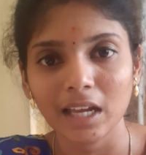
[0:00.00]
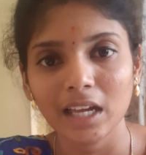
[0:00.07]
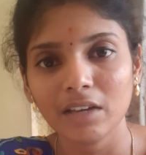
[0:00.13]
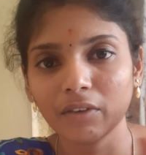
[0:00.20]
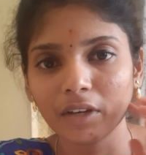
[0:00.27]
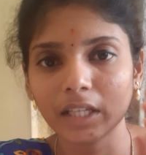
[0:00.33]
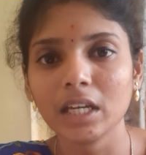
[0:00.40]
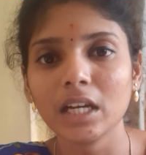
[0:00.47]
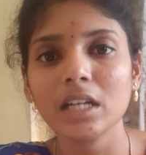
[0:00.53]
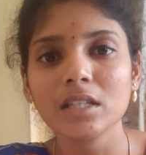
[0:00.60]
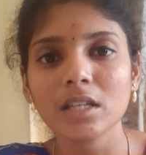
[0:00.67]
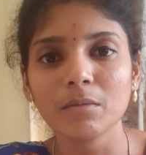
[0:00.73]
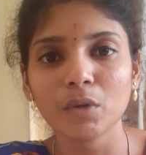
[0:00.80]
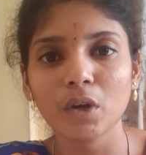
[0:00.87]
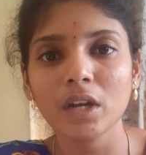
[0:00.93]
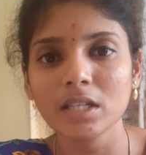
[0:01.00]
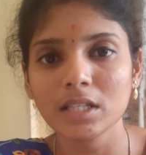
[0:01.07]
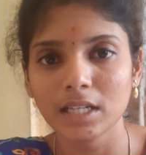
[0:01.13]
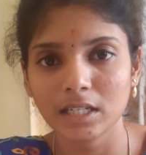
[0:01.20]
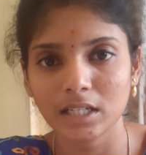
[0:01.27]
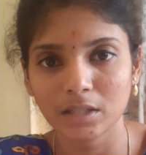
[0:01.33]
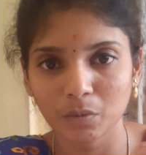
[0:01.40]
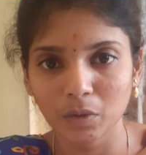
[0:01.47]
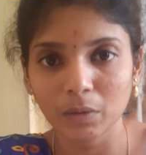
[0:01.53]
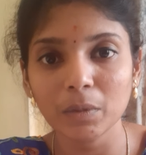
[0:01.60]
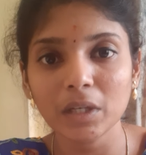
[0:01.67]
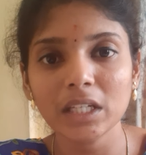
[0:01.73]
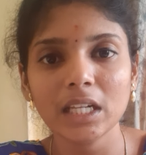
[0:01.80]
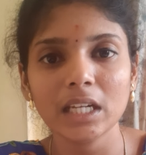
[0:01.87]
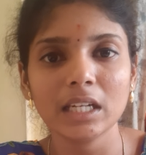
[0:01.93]
If I hear some noise, it is
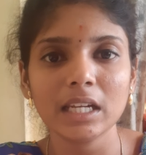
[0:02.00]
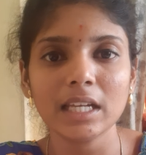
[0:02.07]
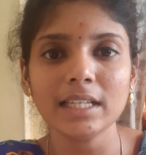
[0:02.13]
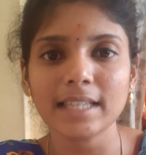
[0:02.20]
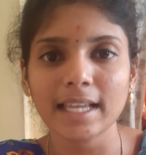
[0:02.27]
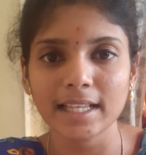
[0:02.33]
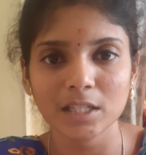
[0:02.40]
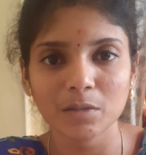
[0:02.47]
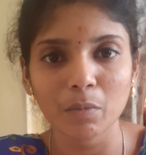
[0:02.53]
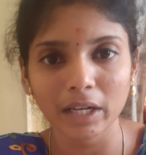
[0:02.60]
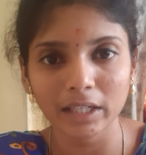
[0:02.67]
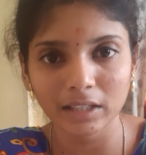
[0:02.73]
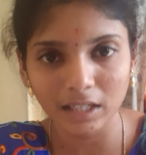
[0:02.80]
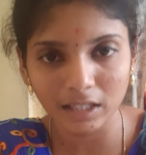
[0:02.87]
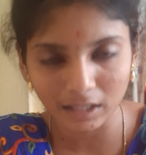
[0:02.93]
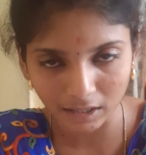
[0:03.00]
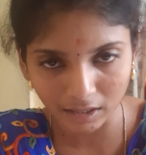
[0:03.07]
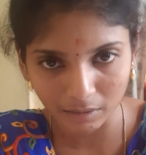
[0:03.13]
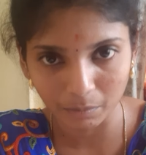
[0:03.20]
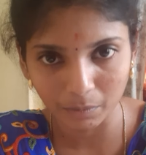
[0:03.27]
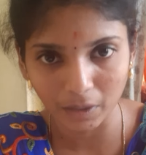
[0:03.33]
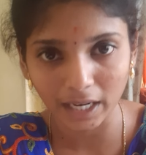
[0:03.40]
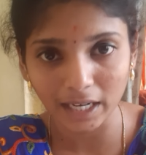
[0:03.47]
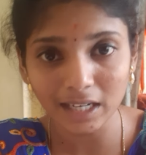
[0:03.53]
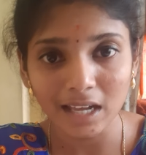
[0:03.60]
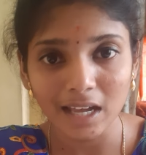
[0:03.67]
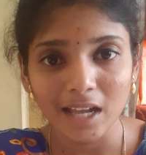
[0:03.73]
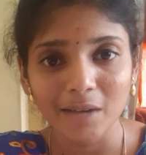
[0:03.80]
immediately sensed by the brain.